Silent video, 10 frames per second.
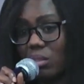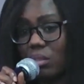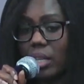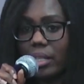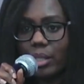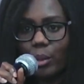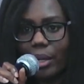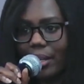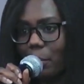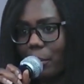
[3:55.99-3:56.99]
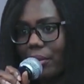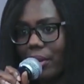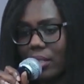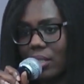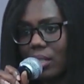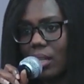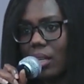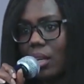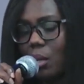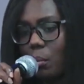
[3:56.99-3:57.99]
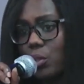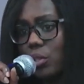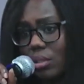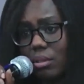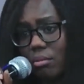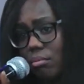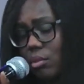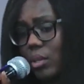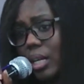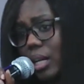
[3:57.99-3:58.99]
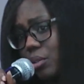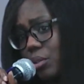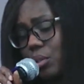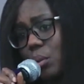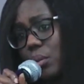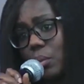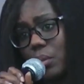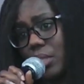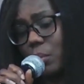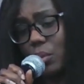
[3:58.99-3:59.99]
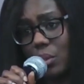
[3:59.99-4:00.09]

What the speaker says: yes, you're an immigrant, but look at how Dr. Holly was able to